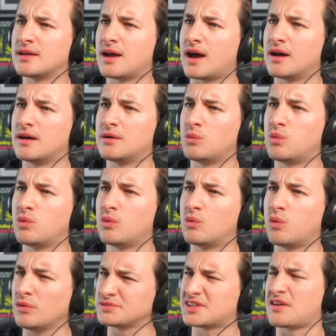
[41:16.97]
Uh,
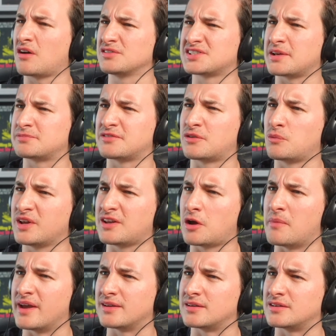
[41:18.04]
what was the concept of the
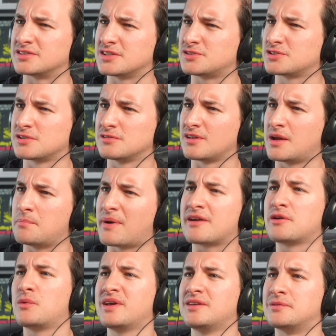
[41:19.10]
Widowmaker? Because it just looked like
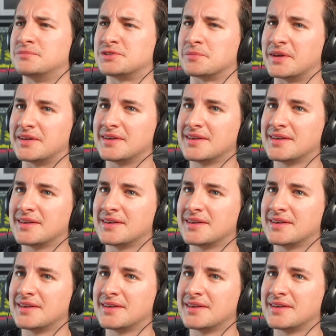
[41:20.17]
Barry Windham to me